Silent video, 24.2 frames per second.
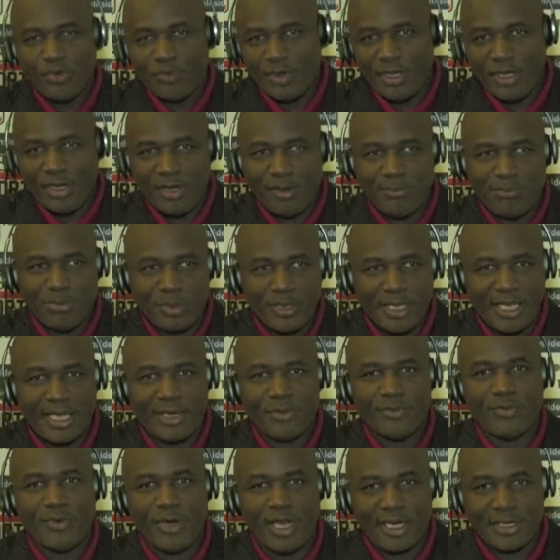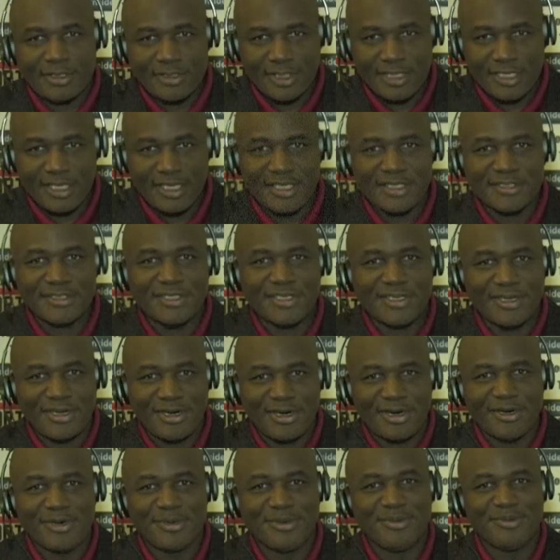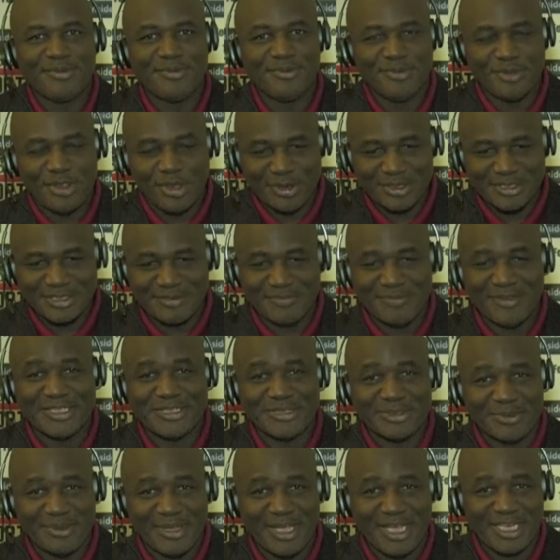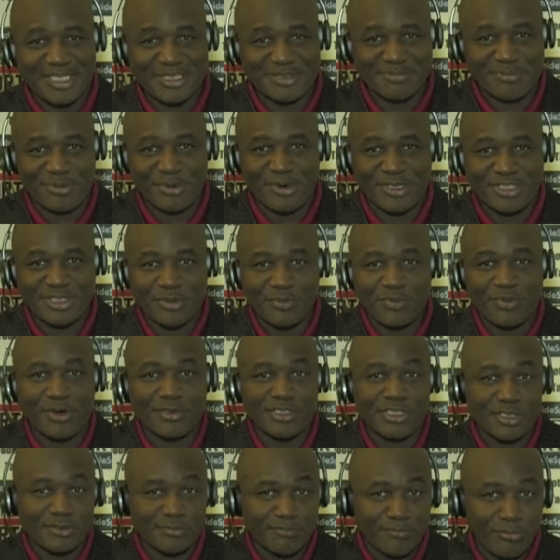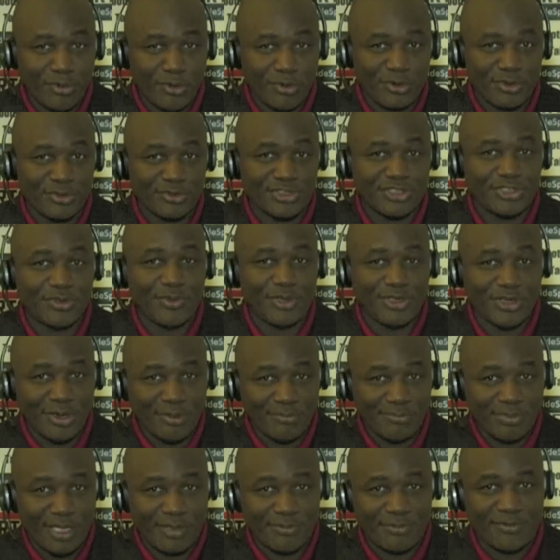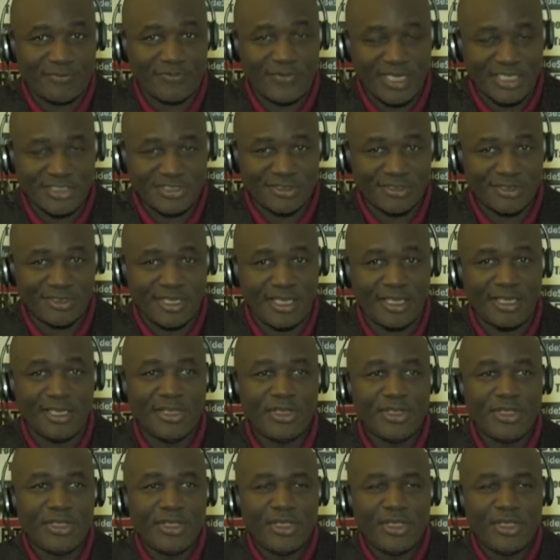we all play in rec leagues here, those of us who like sports, and we're just mortals, so we don't play professionally.